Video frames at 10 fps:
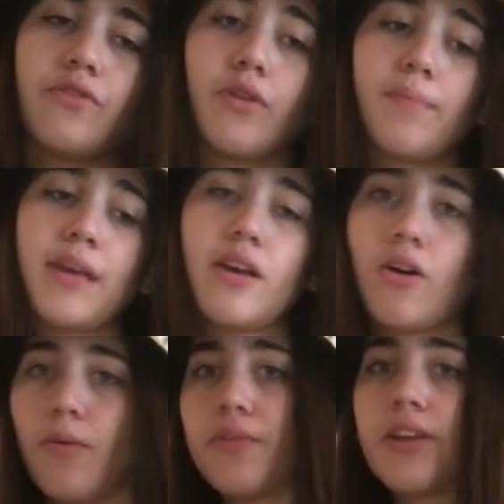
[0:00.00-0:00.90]
for me.
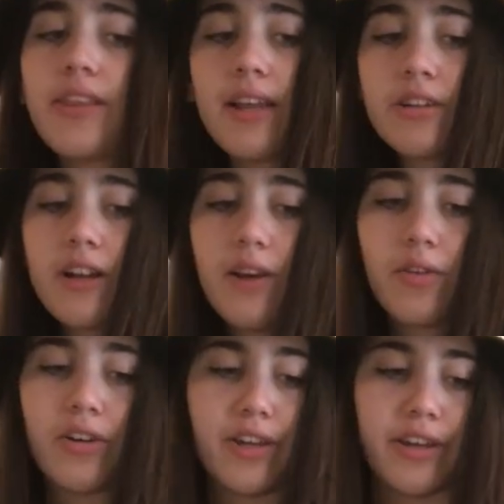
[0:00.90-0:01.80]
Hopefully they turn out
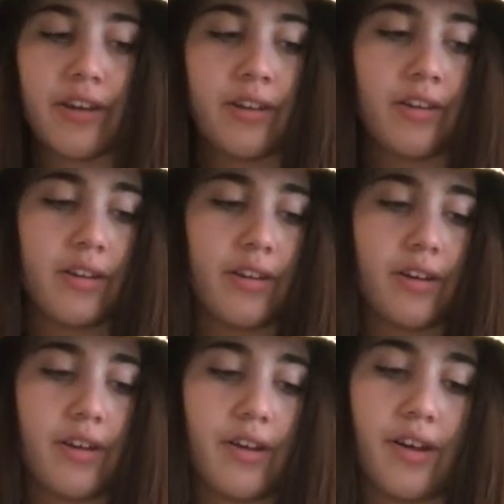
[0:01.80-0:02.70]
good.
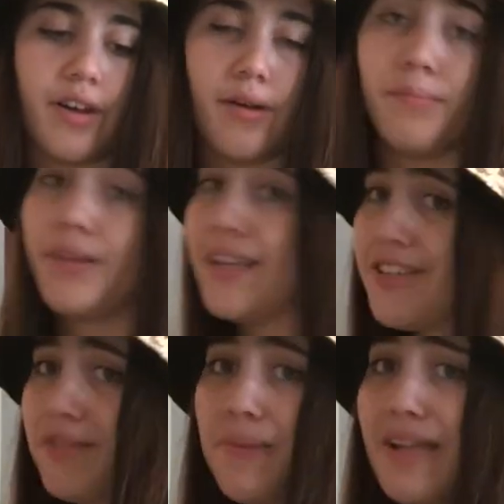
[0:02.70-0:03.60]
Place
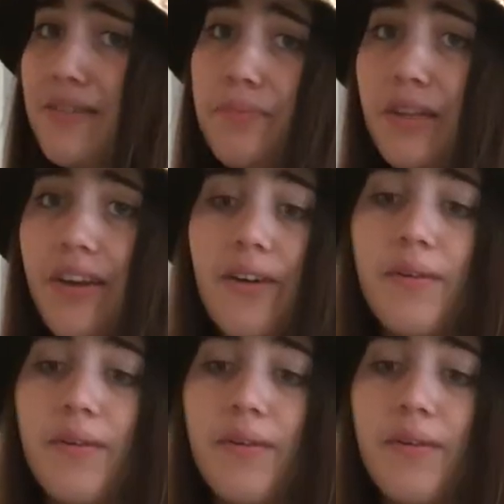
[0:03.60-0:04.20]
your bets below.